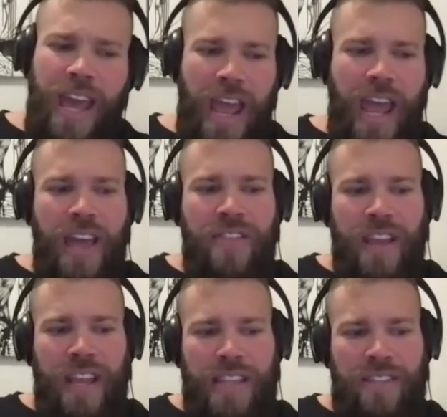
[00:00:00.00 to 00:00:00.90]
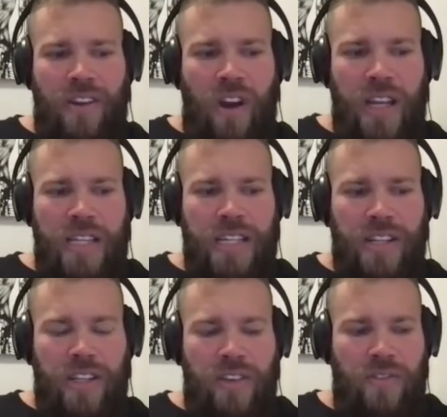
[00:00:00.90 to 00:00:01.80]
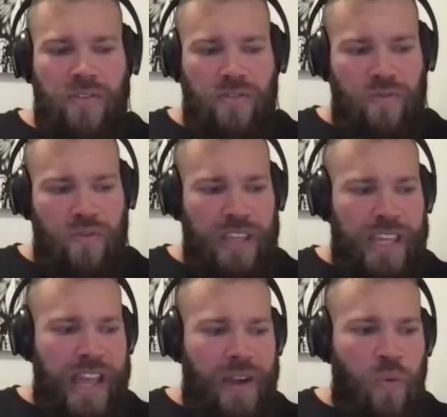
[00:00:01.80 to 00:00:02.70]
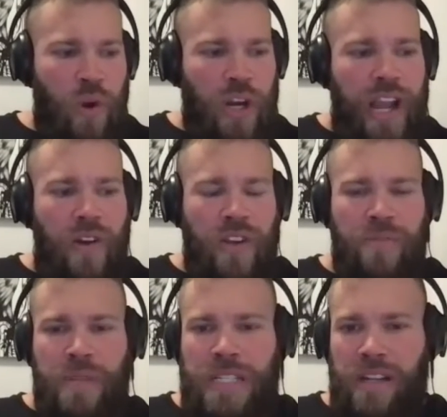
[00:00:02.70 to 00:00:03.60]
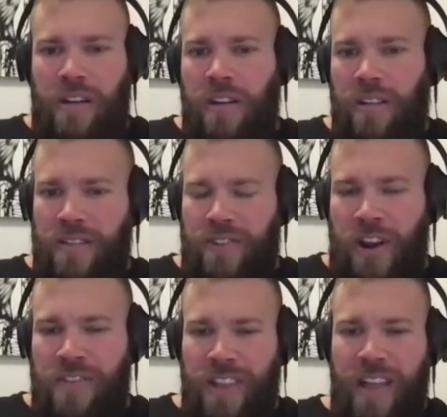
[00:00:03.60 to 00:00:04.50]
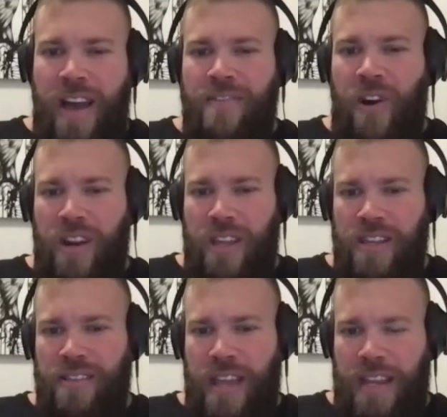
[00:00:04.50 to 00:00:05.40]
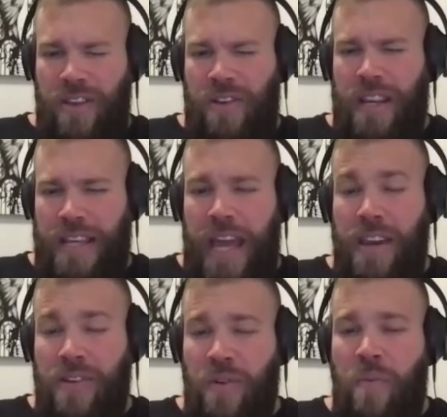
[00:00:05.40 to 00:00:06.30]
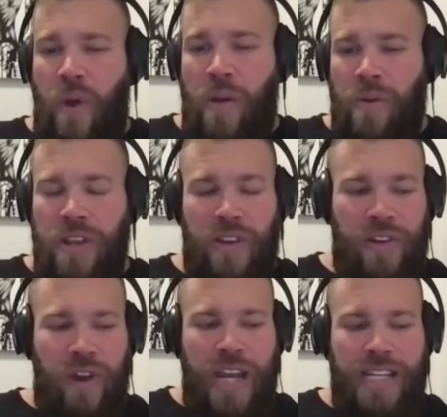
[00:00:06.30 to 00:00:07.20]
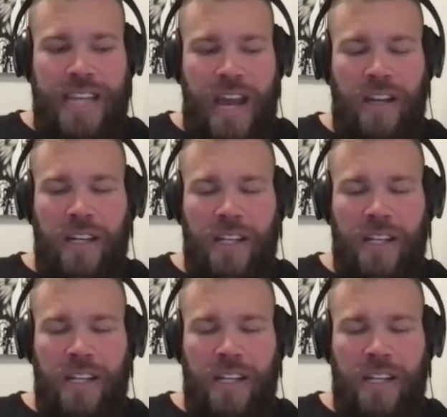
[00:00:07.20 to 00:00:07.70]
And I think it's not until you really like work out your material in front of a live audience that you can get it to a point where you can write it down.